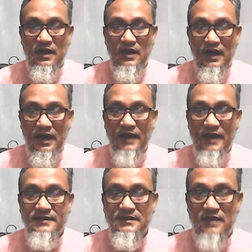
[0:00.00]
A
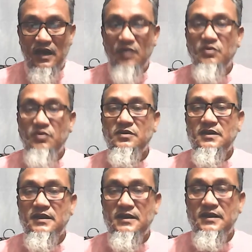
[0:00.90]

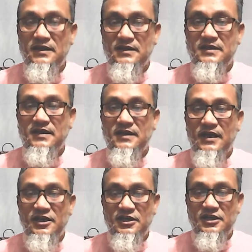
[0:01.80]
Southeast
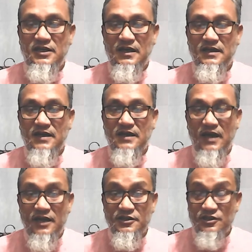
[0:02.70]
Asian
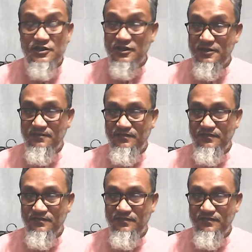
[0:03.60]
country.